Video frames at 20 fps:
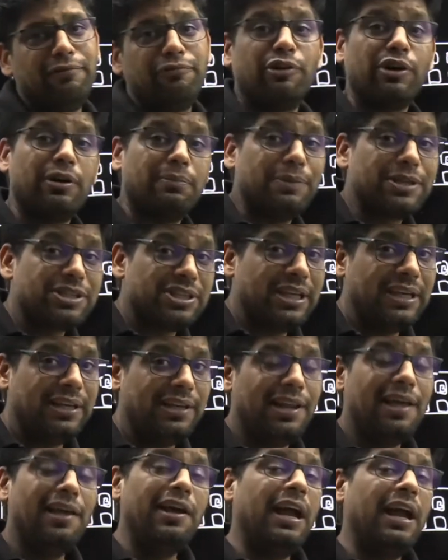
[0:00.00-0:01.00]
For a
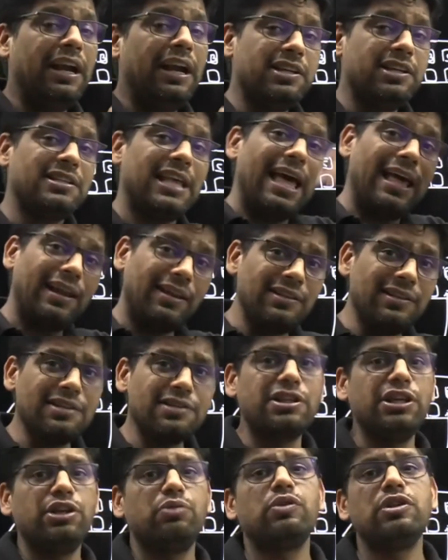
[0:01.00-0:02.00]
machine, it is another
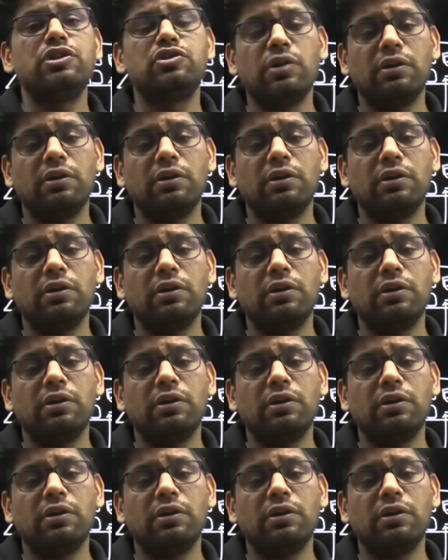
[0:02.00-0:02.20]
sequence